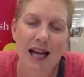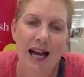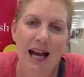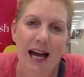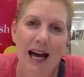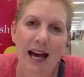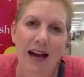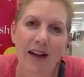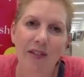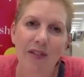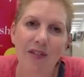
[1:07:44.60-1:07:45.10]

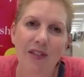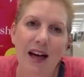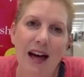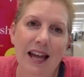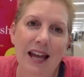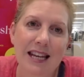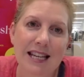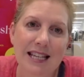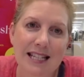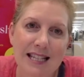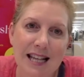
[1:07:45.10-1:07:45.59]
And
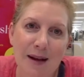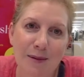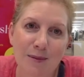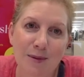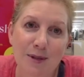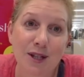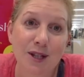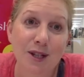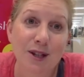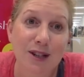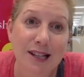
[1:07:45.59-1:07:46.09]
that is
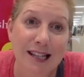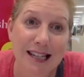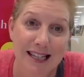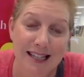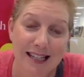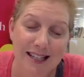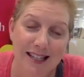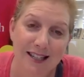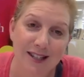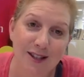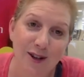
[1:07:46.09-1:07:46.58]

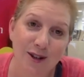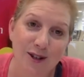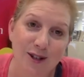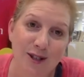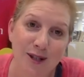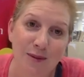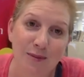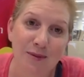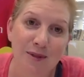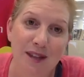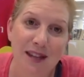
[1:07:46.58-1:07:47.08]
absolutely not
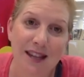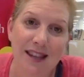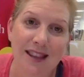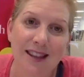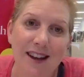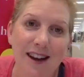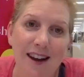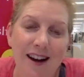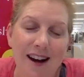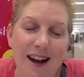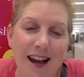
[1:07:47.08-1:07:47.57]
something
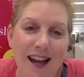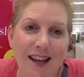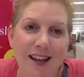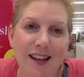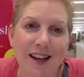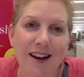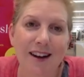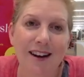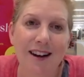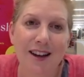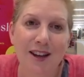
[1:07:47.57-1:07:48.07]
that
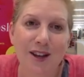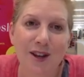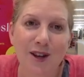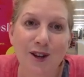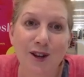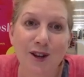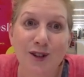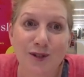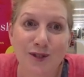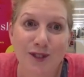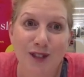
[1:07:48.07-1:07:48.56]
I
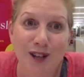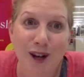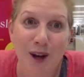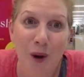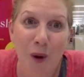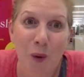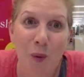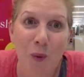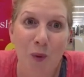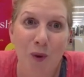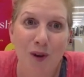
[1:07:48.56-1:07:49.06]
could have done
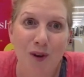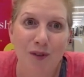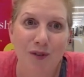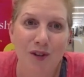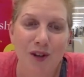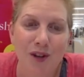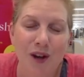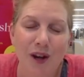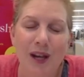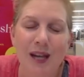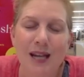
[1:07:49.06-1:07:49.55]
or would have
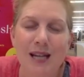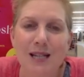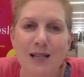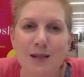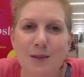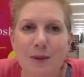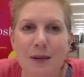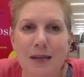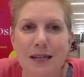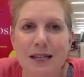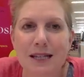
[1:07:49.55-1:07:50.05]
done as
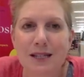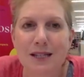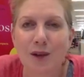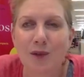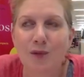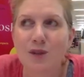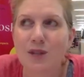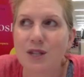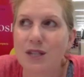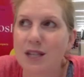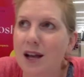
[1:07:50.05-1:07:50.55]
a police
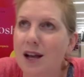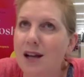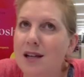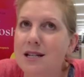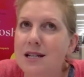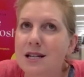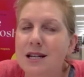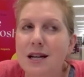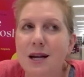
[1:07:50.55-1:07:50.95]
officer.